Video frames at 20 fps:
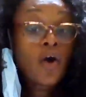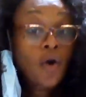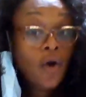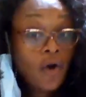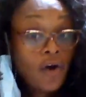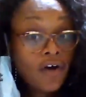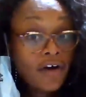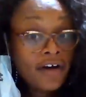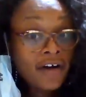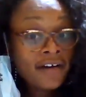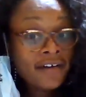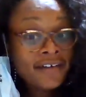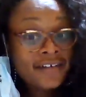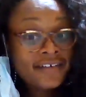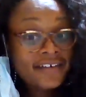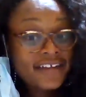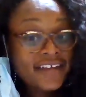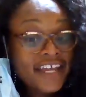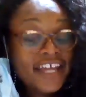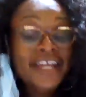Or,
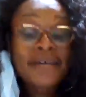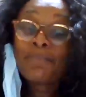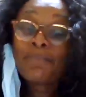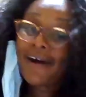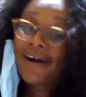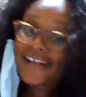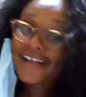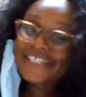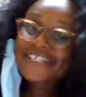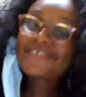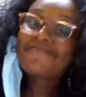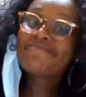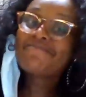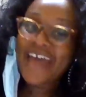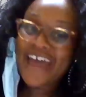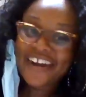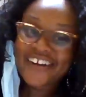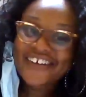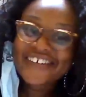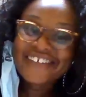in a positive
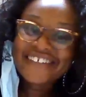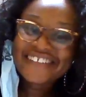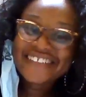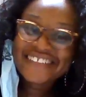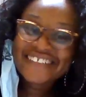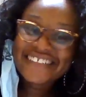matter,